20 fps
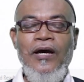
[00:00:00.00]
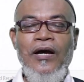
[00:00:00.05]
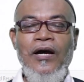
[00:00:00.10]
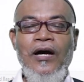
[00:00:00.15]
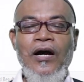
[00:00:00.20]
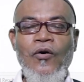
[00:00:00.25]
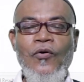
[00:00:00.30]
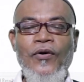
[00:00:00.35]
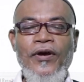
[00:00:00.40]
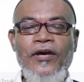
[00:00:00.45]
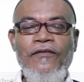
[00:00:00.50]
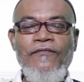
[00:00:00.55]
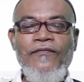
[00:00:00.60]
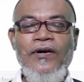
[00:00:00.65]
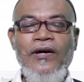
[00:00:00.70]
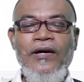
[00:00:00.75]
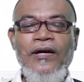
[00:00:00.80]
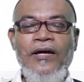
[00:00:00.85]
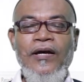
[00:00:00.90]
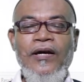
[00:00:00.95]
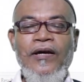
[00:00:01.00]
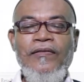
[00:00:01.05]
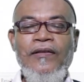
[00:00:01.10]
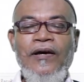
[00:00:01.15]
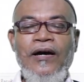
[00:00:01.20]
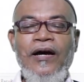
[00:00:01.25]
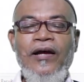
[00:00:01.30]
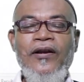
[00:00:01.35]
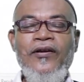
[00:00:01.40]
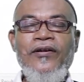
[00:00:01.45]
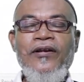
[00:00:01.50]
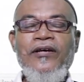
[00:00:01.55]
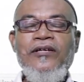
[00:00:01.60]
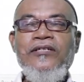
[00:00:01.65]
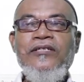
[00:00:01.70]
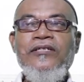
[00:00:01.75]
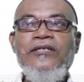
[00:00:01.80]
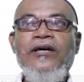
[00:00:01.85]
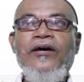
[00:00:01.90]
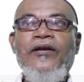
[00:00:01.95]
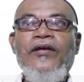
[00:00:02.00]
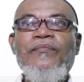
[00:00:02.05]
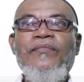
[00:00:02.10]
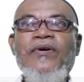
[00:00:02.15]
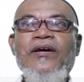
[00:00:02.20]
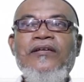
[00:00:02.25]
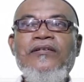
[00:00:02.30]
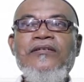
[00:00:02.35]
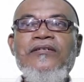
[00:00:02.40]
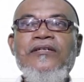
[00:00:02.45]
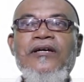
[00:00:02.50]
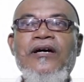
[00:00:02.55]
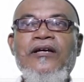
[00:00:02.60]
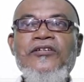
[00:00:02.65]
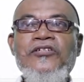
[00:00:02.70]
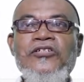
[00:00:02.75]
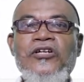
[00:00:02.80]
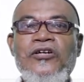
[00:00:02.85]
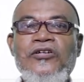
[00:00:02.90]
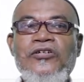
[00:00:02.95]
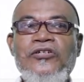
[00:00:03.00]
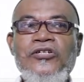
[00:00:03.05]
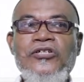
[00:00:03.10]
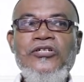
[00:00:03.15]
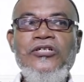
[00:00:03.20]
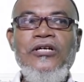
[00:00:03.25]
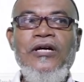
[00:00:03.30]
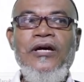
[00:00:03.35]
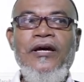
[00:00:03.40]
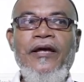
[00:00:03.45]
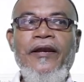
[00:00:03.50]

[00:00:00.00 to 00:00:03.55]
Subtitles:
However, the address remains unchanged.